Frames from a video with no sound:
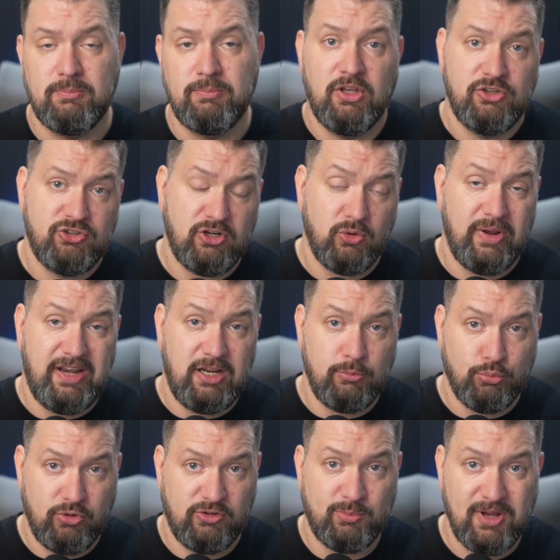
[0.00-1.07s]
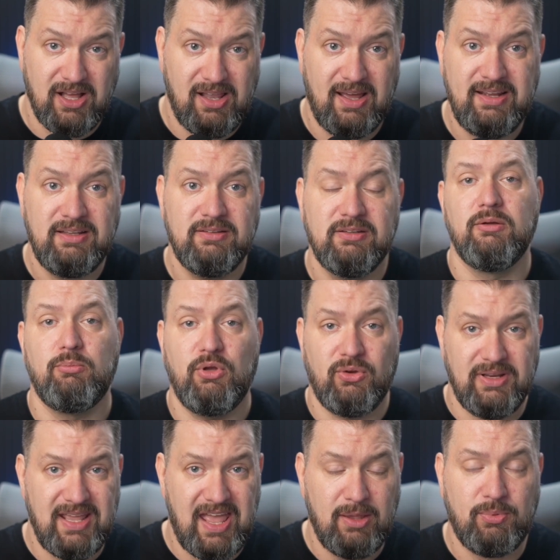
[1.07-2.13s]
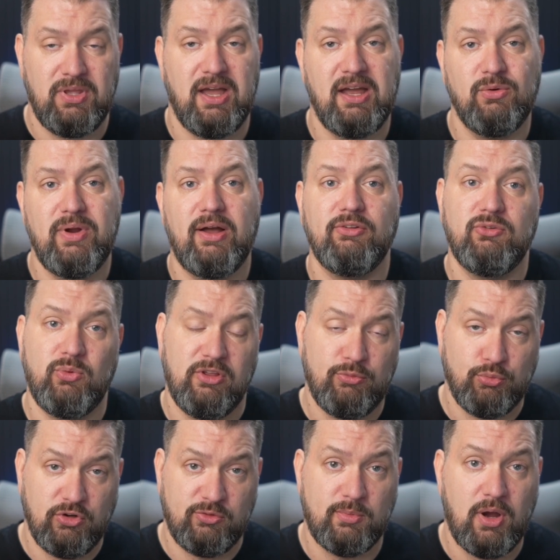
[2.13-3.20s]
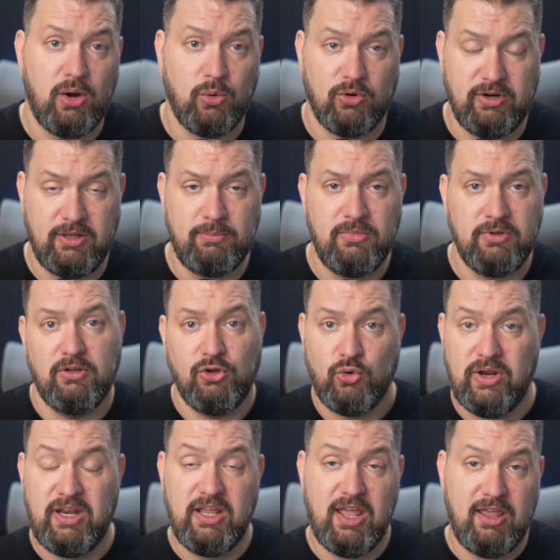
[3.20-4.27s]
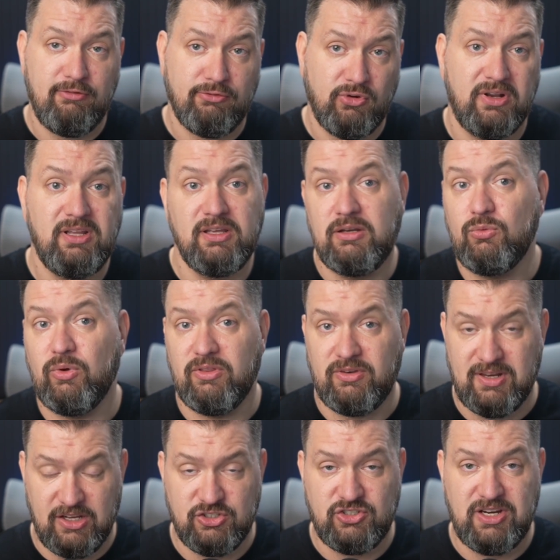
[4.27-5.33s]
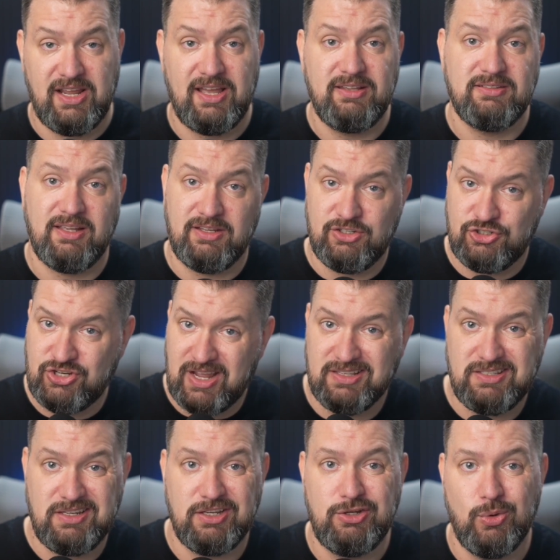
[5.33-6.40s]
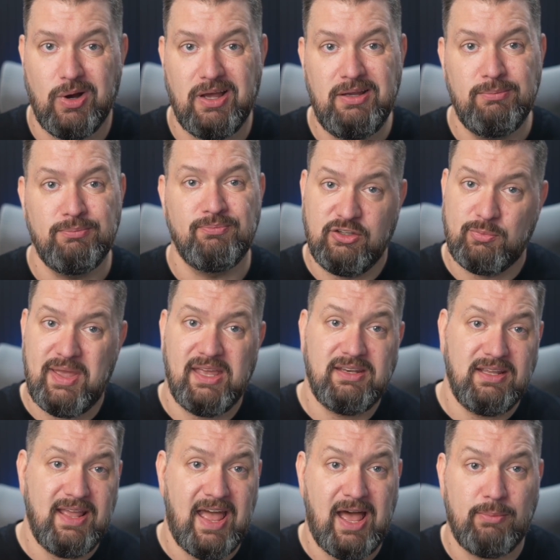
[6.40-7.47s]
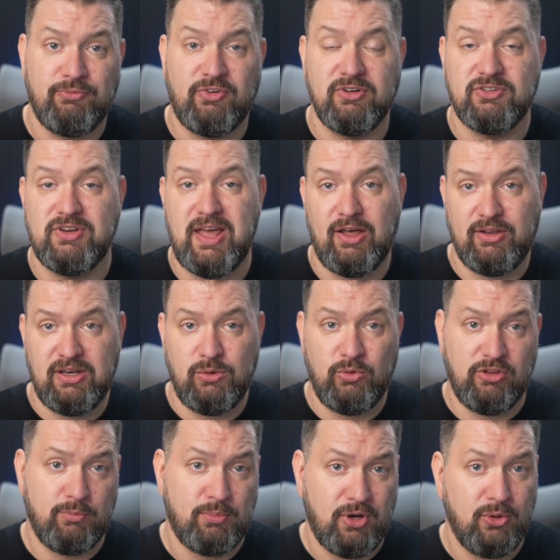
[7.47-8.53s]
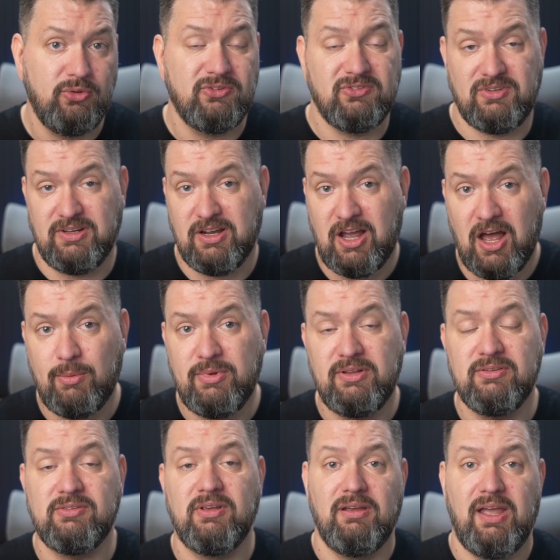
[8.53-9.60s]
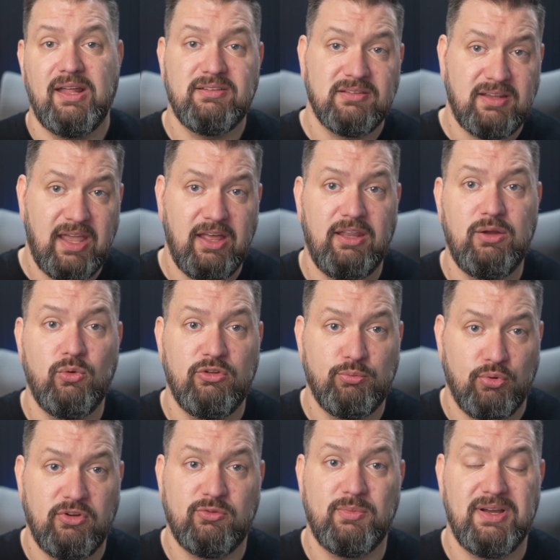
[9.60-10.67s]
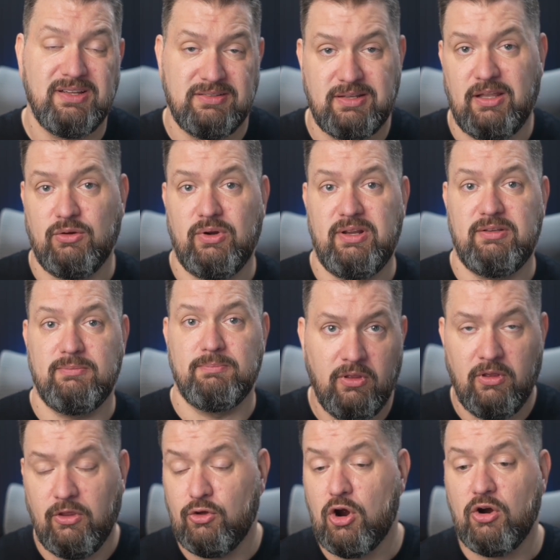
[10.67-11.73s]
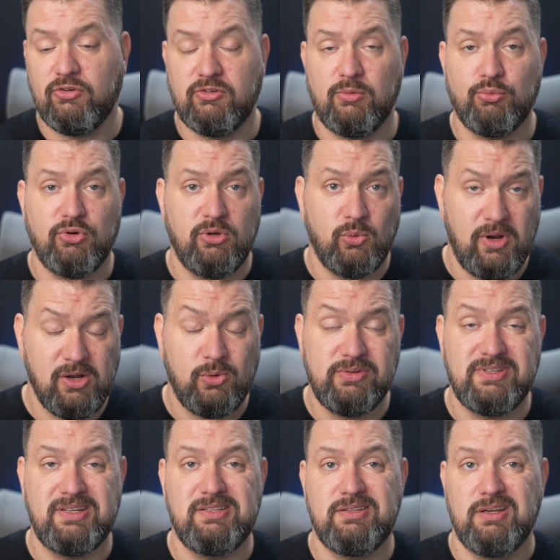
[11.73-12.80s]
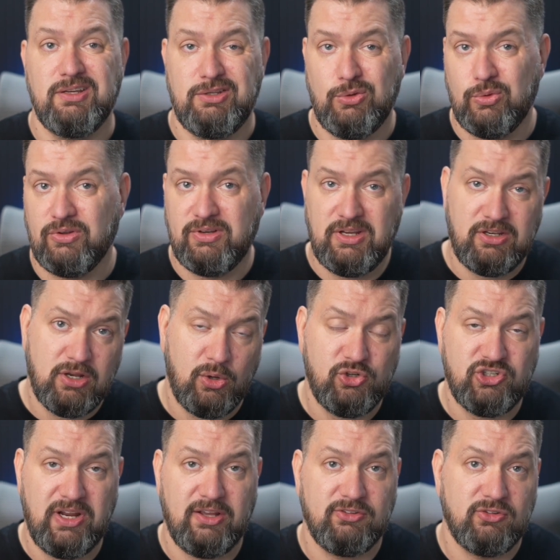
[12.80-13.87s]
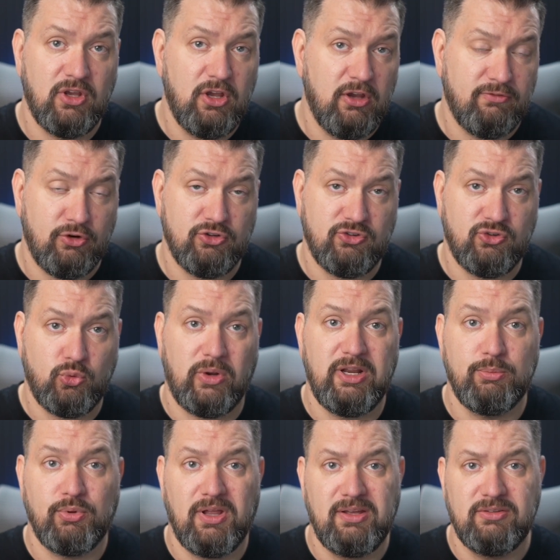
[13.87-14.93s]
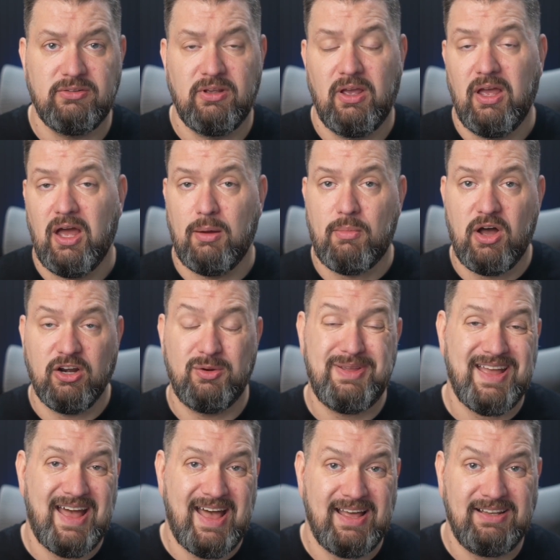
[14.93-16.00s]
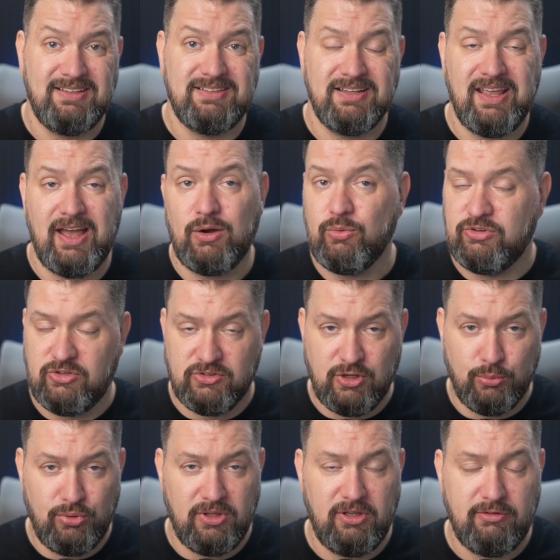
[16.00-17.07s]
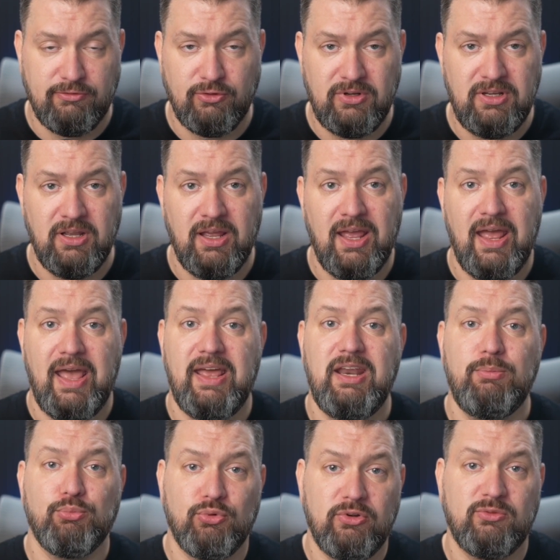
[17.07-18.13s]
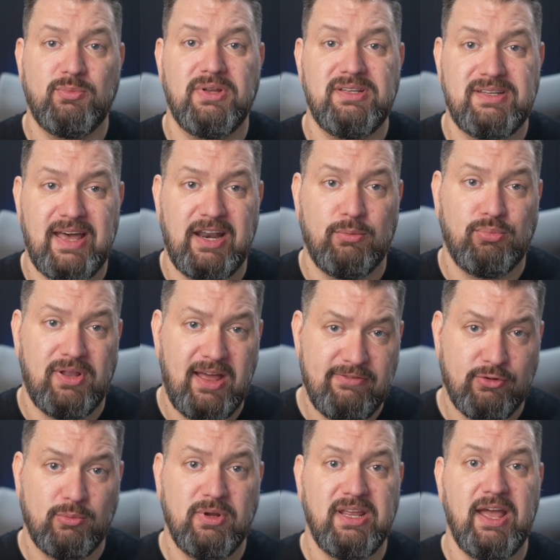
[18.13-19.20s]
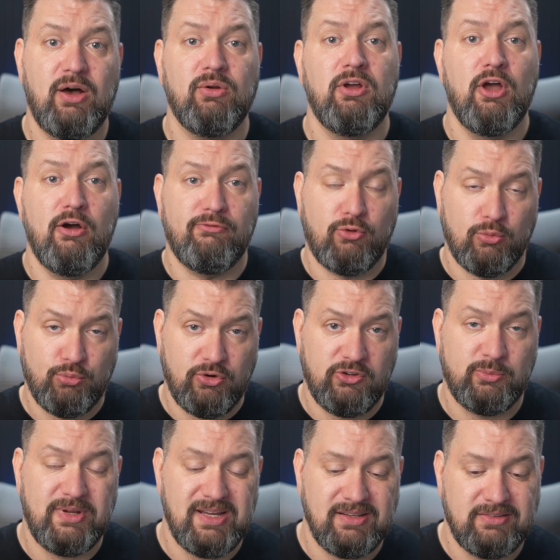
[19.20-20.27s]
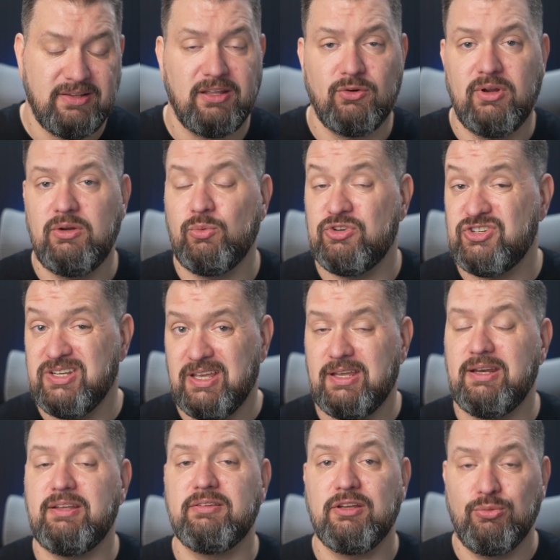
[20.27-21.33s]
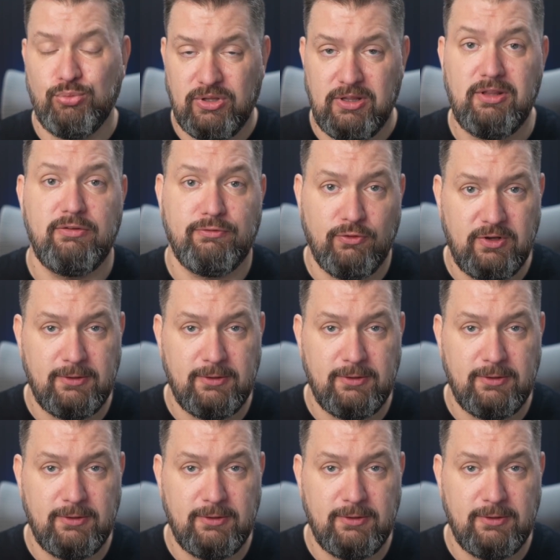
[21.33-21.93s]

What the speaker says: generating Prisma Client, building API routes with Prisma ORM, creating a front end with Next.js and shadcn UI, expanding app functionality with posts and comments, and scaling with Prisma Accelerate. Now, there are some prerequisites. You will need Node.js version 20+, a MongoDB Atlas account, which is completely free, and a Prisma Data Platform account for Prisma Accelerate, which again is completely free.